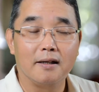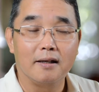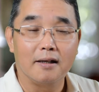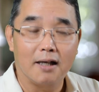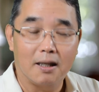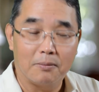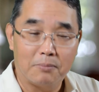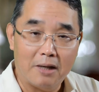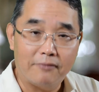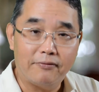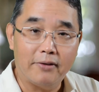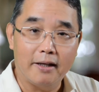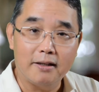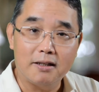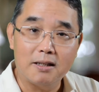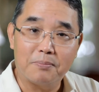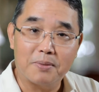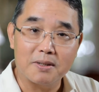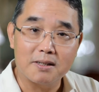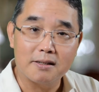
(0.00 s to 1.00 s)
Above
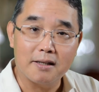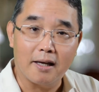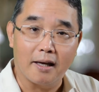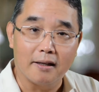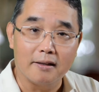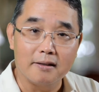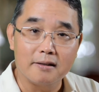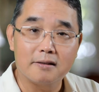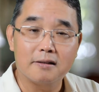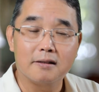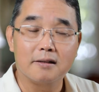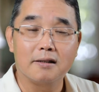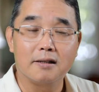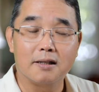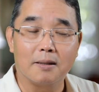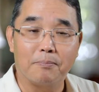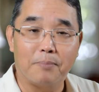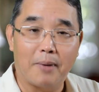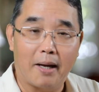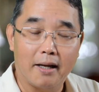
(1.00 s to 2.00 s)
80%,
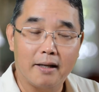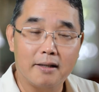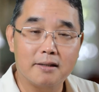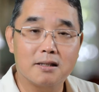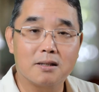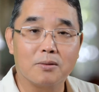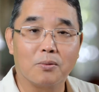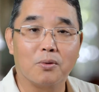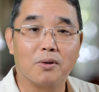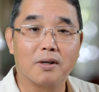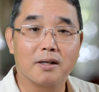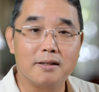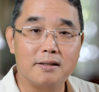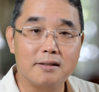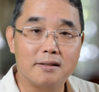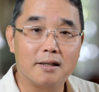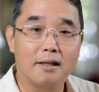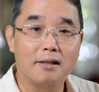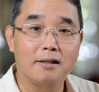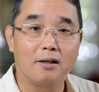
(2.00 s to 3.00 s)
the banks will
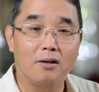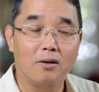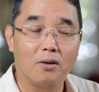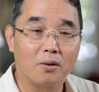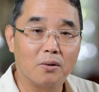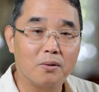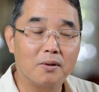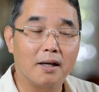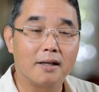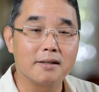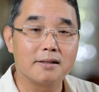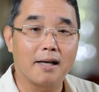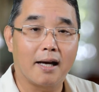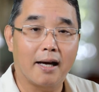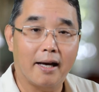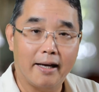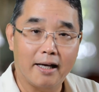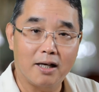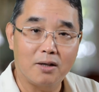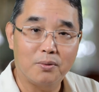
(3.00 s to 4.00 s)
consider the loan as
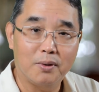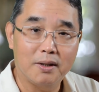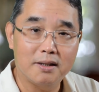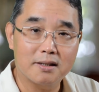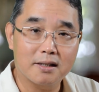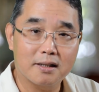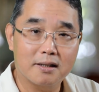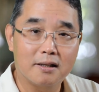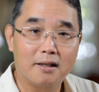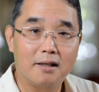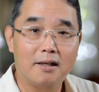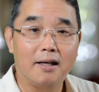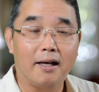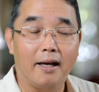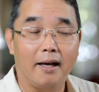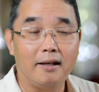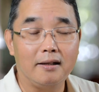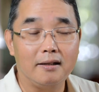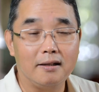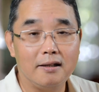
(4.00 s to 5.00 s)
high risk
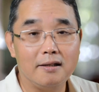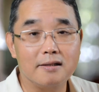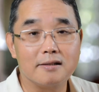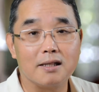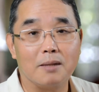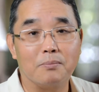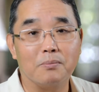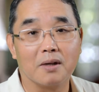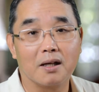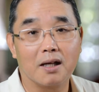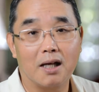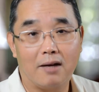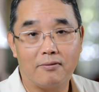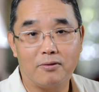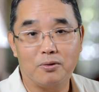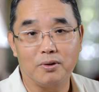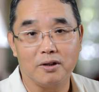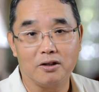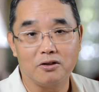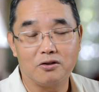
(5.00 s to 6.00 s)
and need some
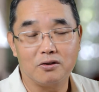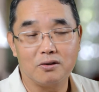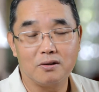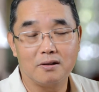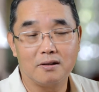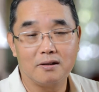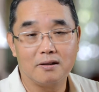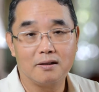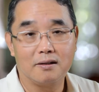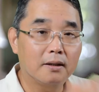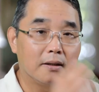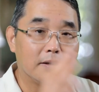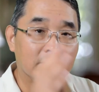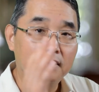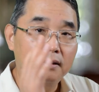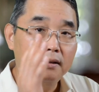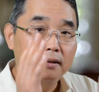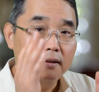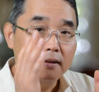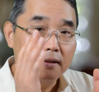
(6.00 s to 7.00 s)
coverage.
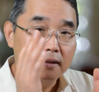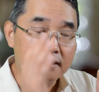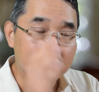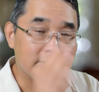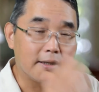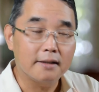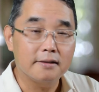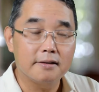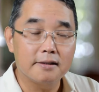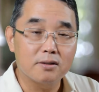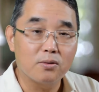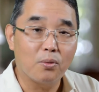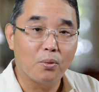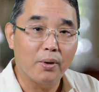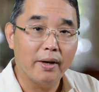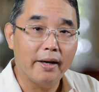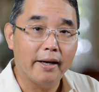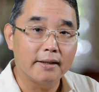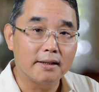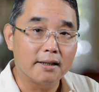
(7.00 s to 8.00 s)
That is
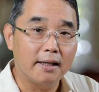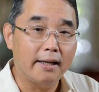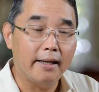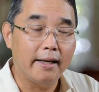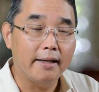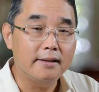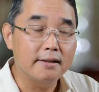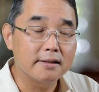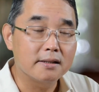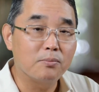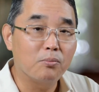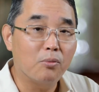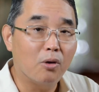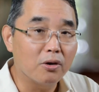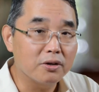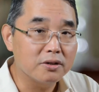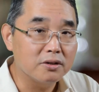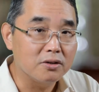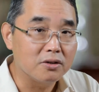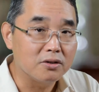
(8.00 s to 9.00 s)
where the lender's
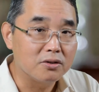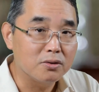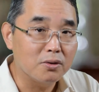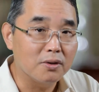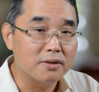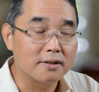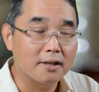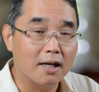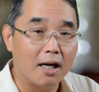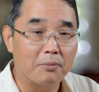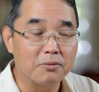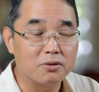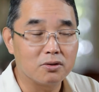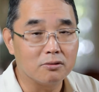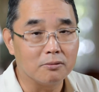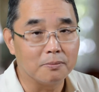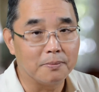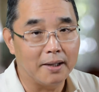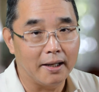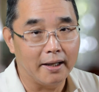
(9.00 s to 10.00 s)
mortgage insurance comes
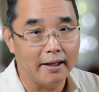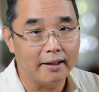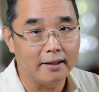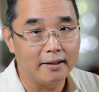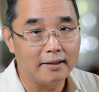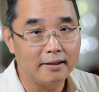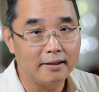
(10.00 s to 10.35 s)
to play.